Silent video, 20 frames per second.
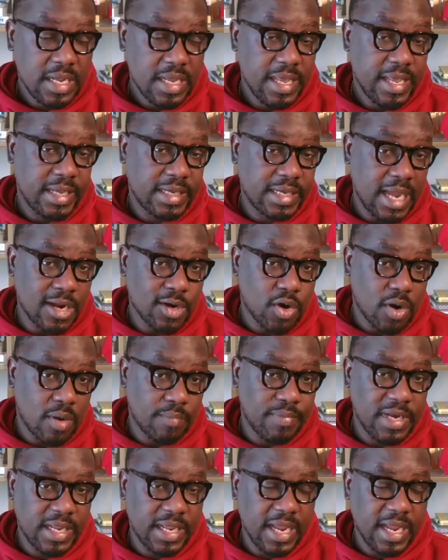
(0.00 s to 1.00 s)
It can
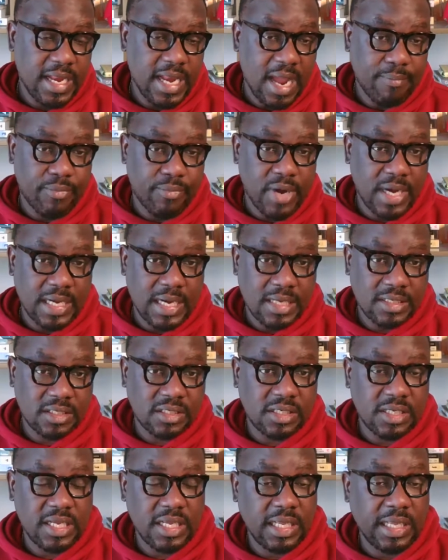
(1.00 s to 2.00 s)
complicate that
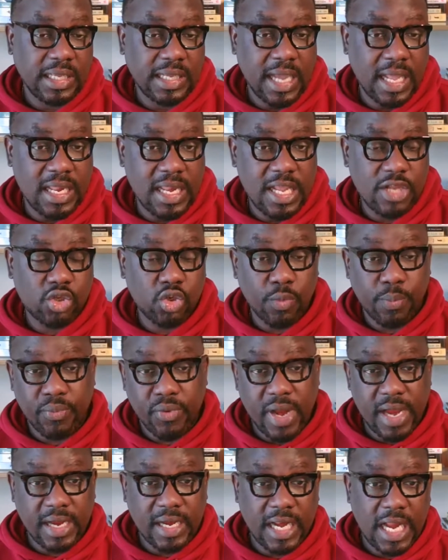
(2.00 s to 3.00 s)
pregnancy. It can lead to
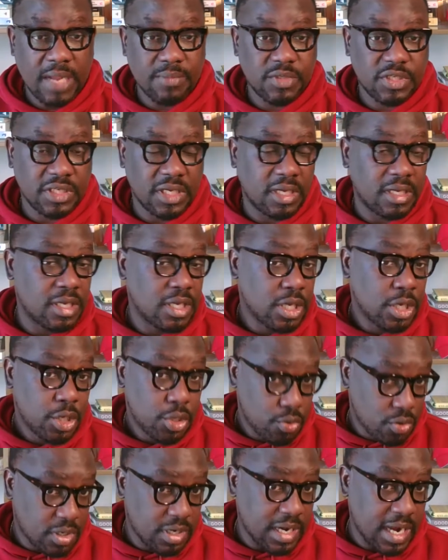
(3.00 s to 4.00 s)
preeclampsia.
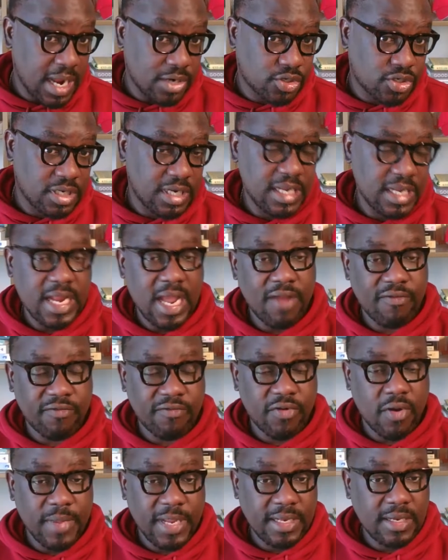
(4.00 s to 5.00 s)
You can actually die
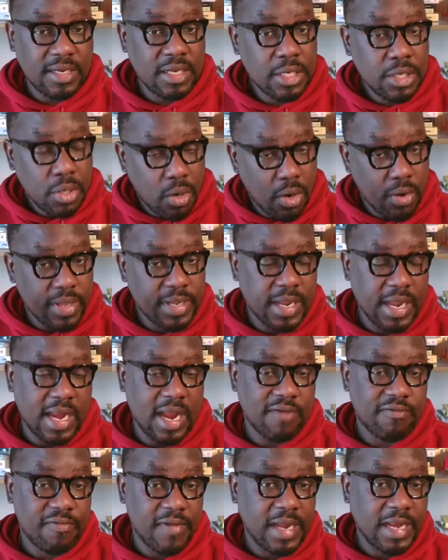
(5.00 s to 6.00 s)
from it, or it can
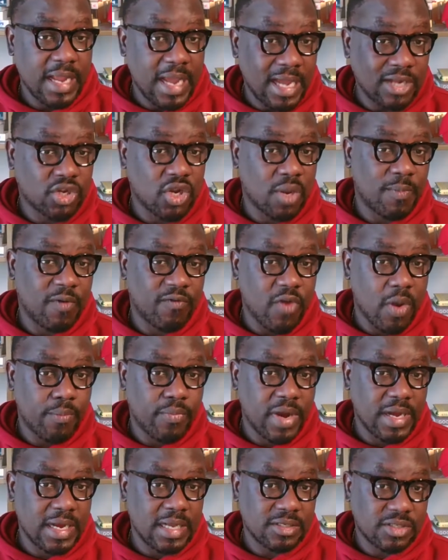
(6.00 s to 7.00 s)
affect the outcome of your
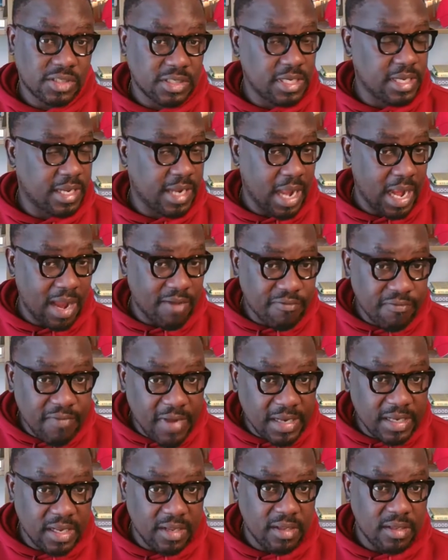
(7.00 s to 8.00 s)
pregnancy. It can
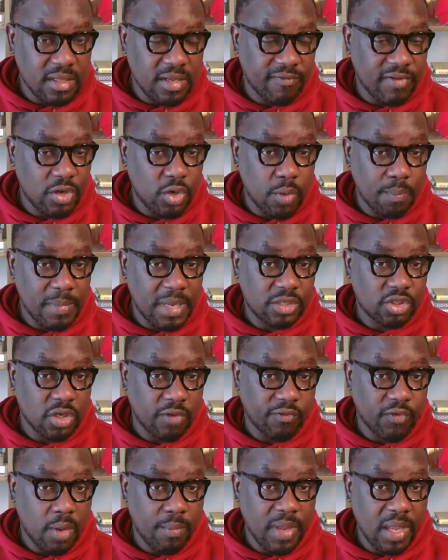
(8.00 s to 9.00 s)
affect the development of
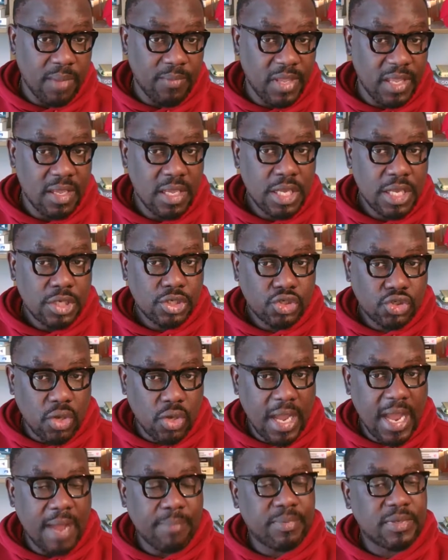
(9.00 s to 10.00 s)
your baby. So
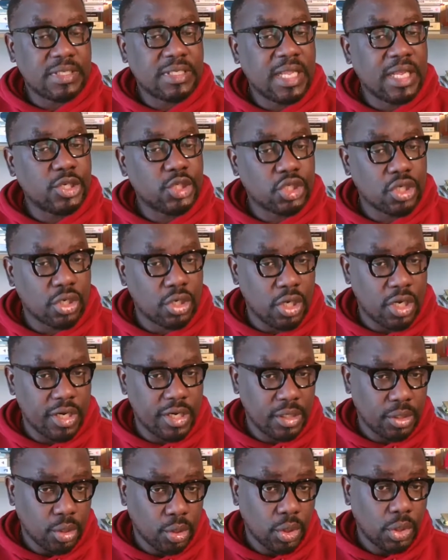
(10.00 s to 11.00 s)
hypertension on
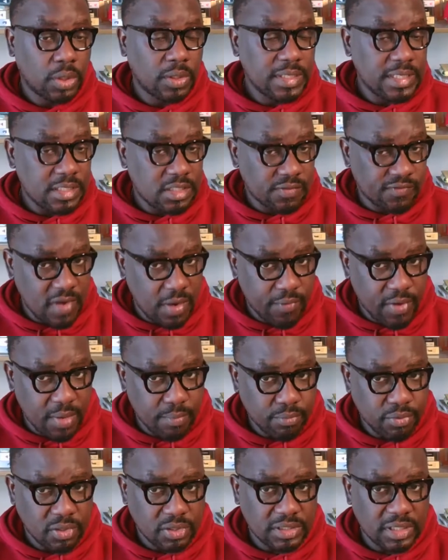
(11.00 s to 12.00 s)
the whole is very
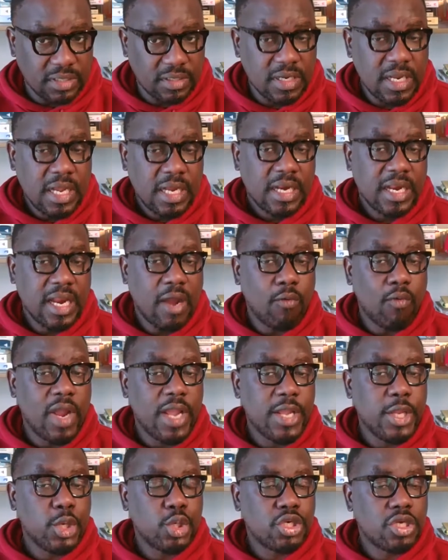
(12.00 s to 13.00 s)
important. Now, when
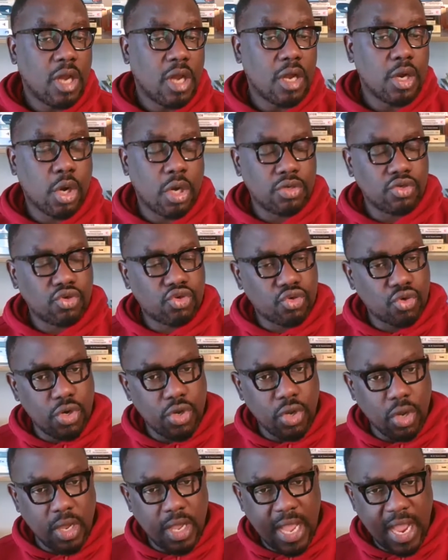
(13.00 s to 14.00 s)
you don't control
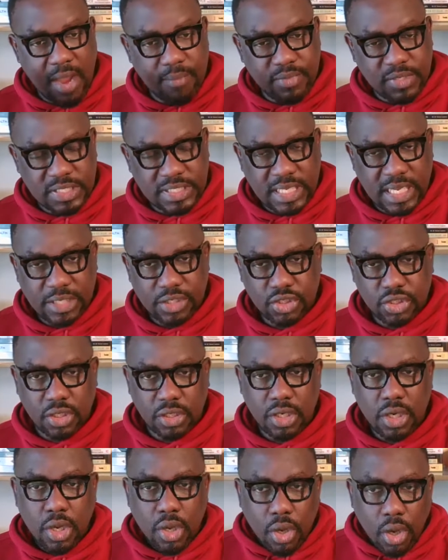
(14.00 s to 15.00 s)
your hypertension,
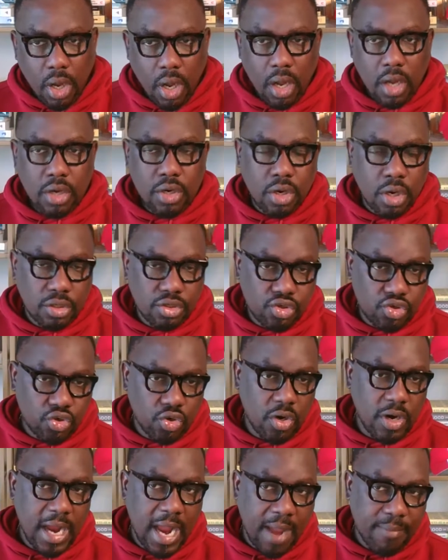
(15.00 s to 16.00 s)

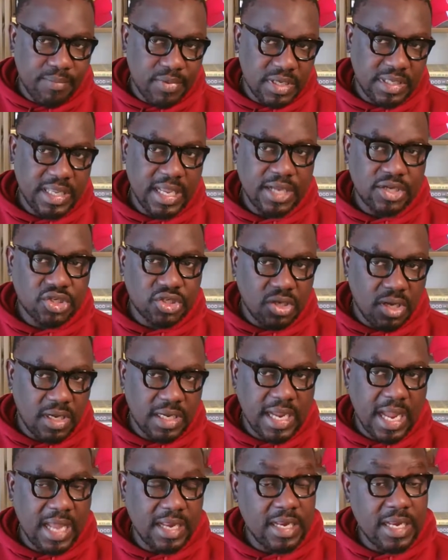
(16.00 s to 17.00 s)
uncontrolled hypertension
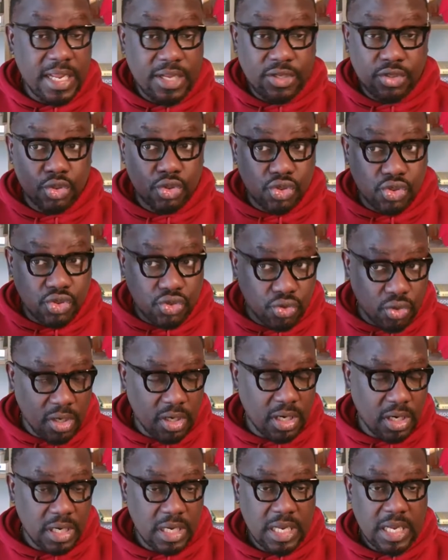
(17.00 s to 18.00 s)
can lead to
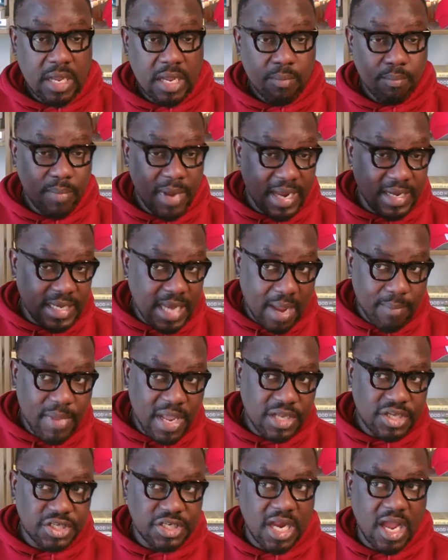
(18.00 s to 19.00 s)
stroke by
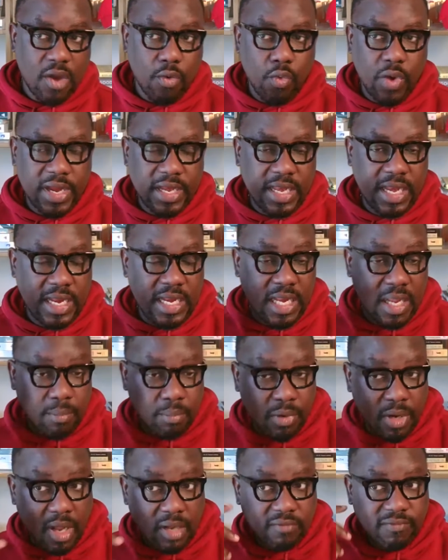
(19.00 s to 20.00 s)
damaging and weakening the
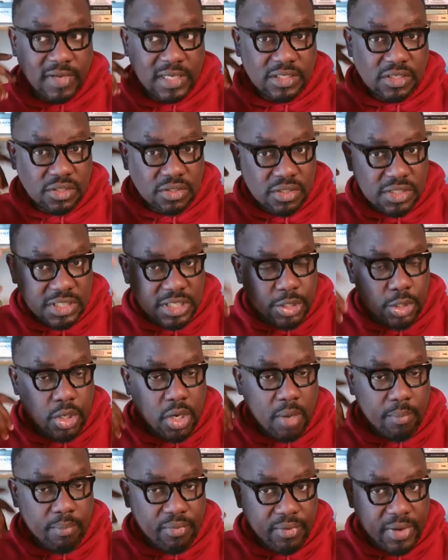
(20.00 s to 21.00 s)
blood vessels in
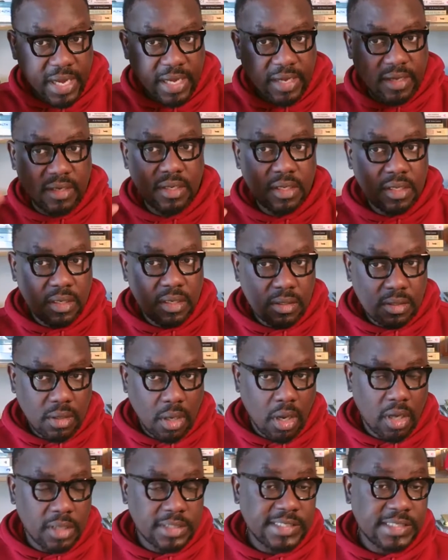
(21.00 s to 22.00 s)
your brain,
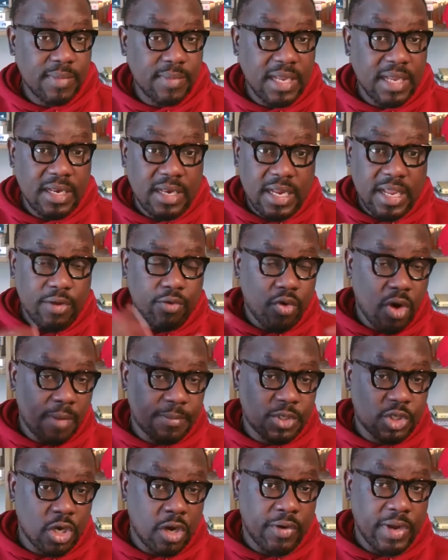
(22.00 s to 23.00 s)
ultimately
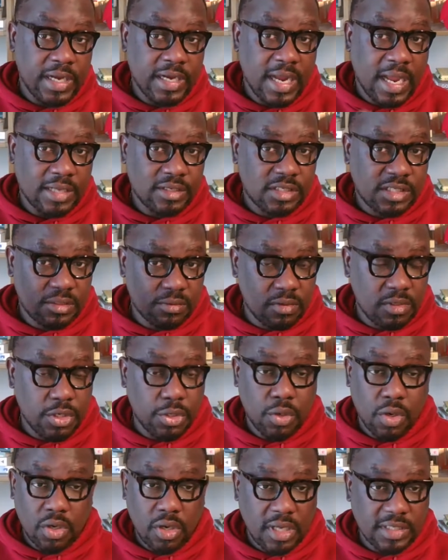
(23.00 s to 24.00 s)
rupturing
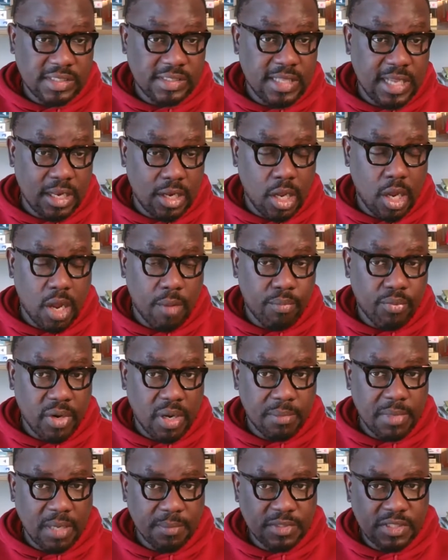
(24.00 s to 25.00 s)
and causing a lot of
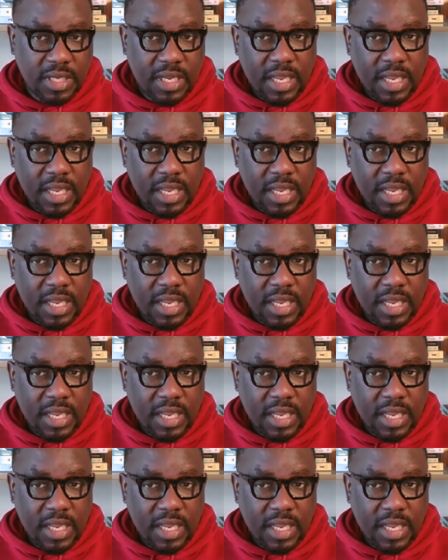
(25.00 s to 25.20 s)
problems.